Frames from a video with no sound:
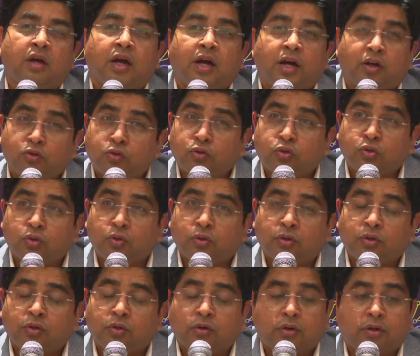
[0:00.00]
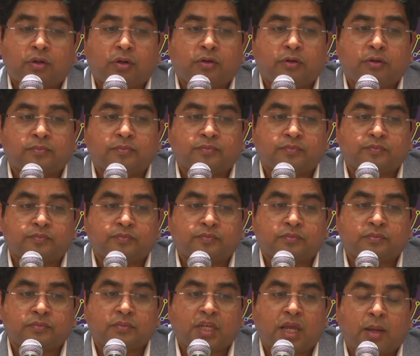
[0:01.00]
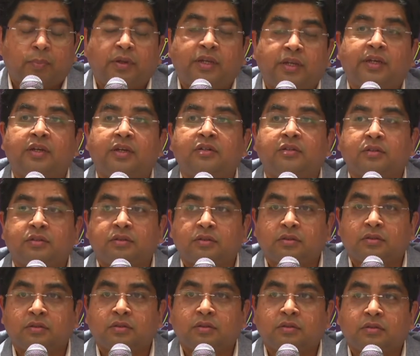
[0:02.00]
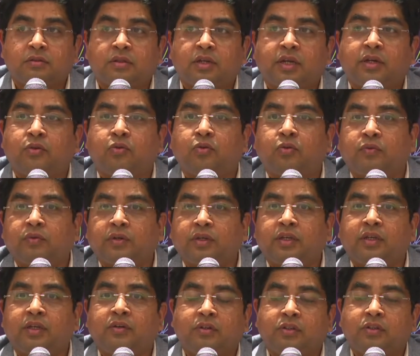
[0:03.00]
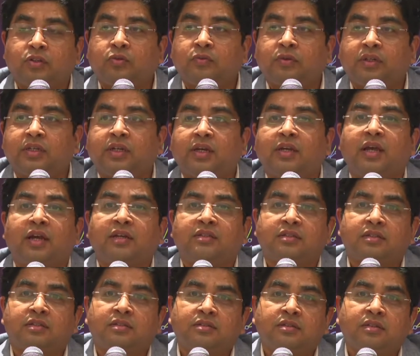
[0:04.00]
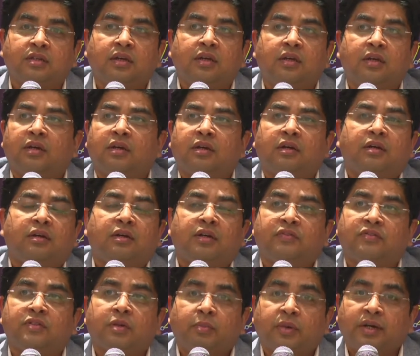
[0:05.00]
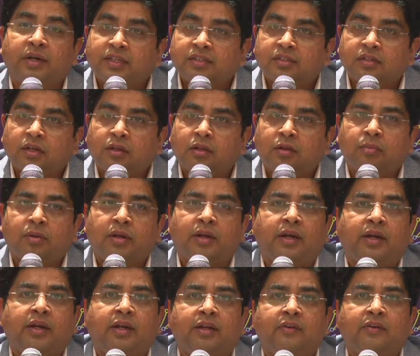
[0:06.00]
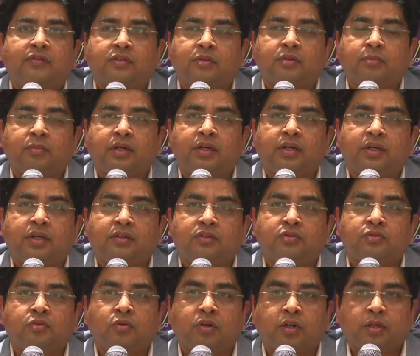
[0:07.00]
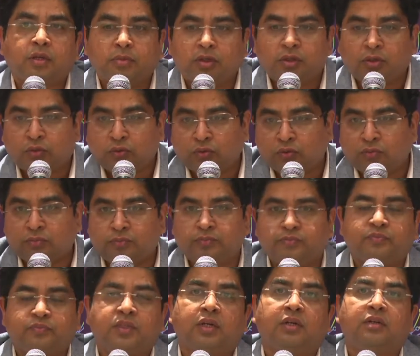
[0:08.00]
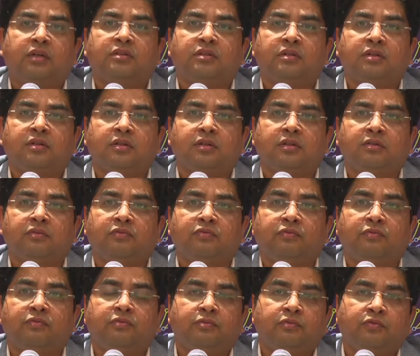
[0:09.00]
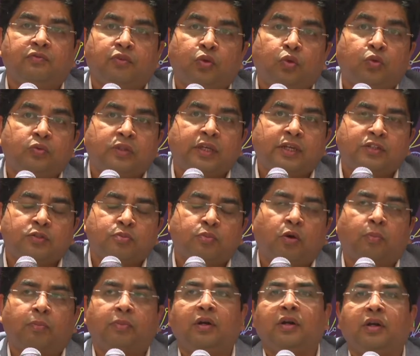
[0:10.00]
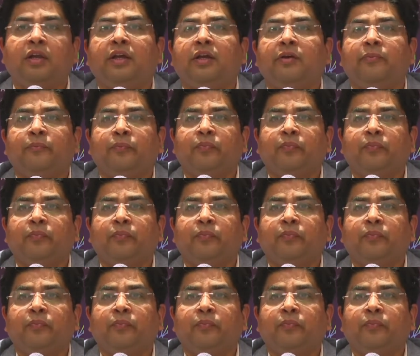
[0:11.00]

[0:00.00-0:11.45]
Are you sure your applications like Covin, even can access if somebody is colorblind, if somebody is not able to uh, view things properly,